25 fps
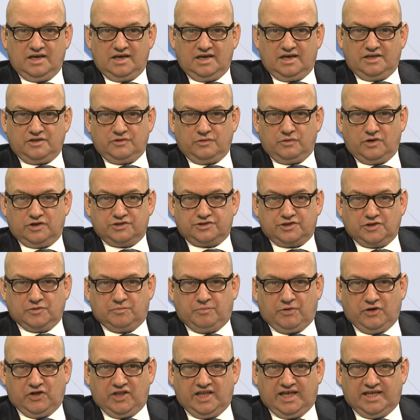And you're watching
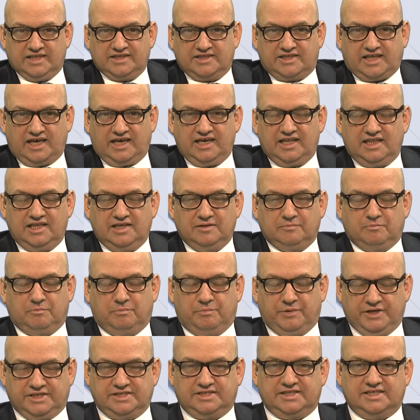Poland Daily
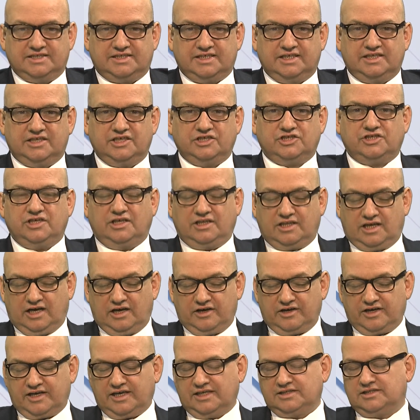Business Edition.
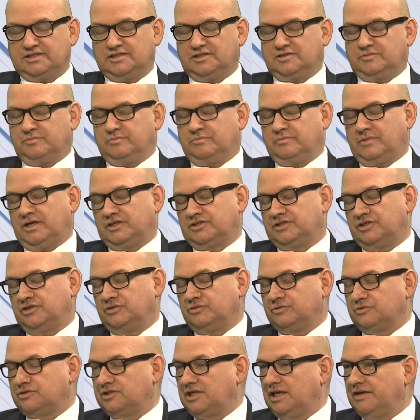Our guest is Maciej
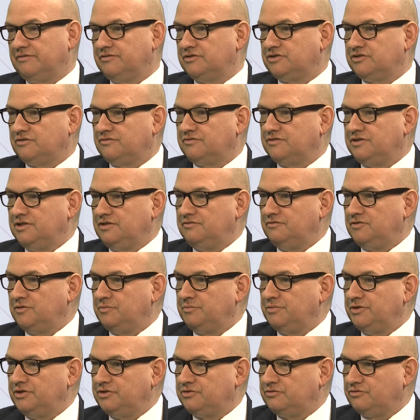Hutkiewicz of
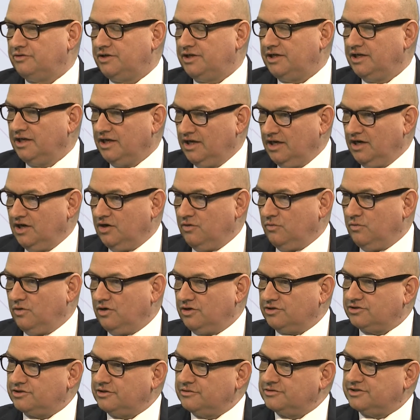TVP3
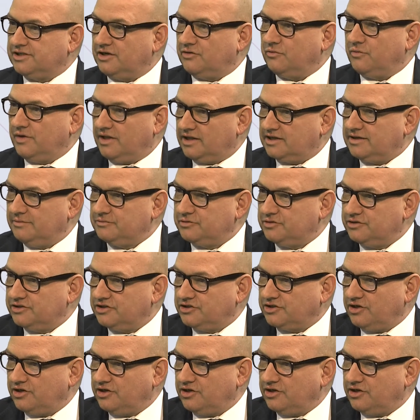Warsaw. Sir, welcome to the